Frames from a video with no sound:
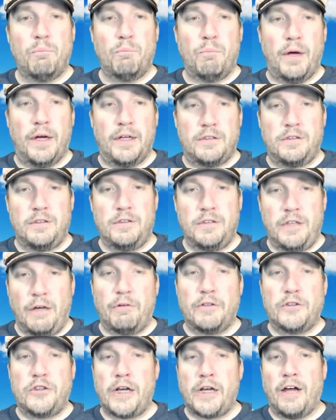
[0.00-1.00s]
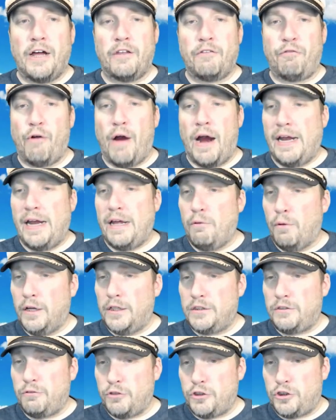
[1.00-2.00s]
But definitely check out the Friday
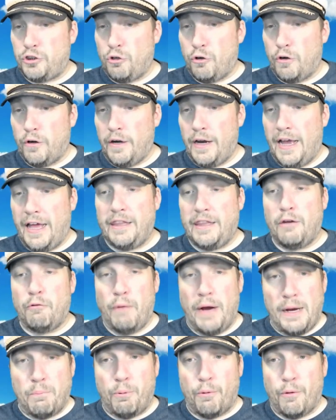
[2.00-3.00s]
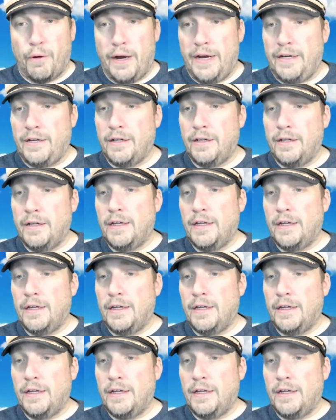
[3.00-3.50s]
ones for sure. And the Raid Parade.